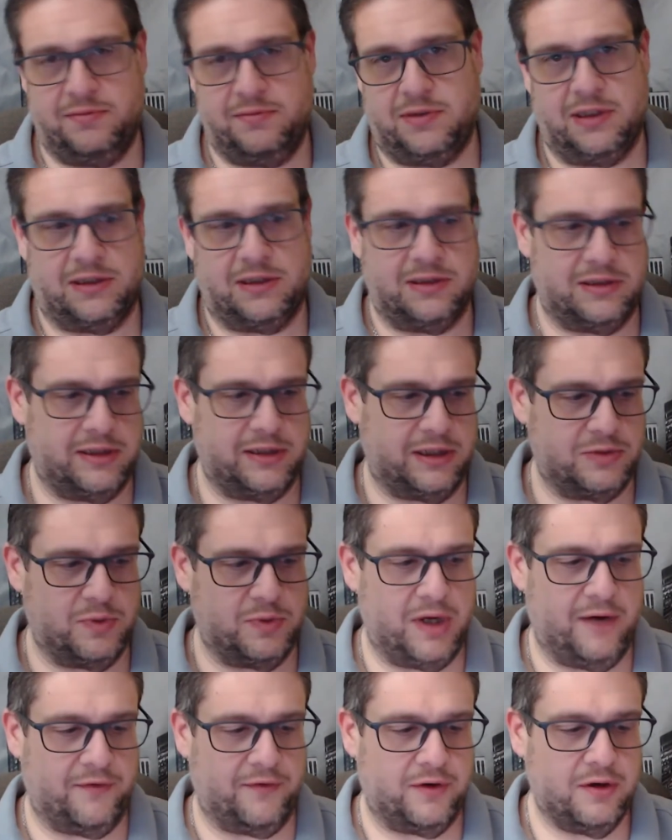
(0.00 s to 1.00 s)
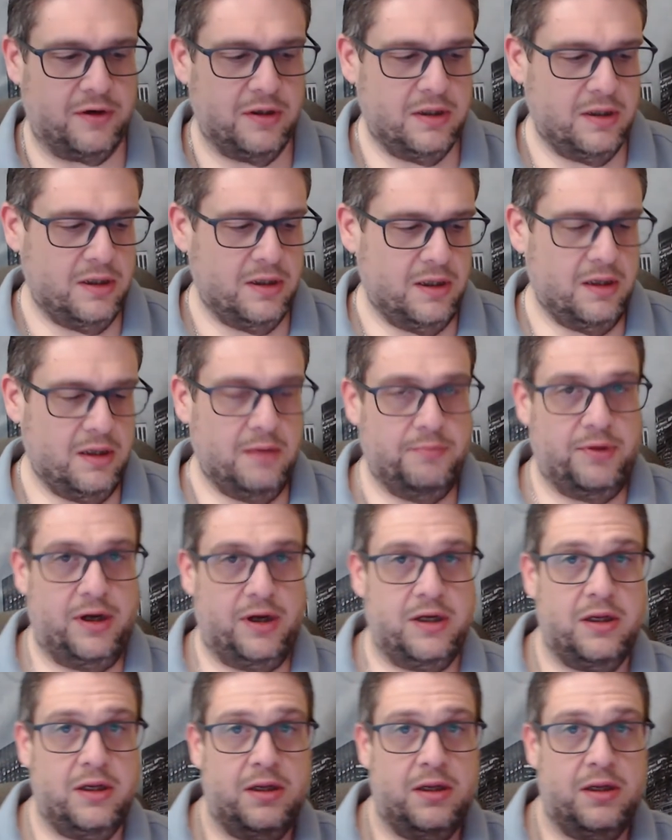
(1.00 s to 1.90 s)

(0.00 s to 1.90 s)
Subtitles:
66, whatever. But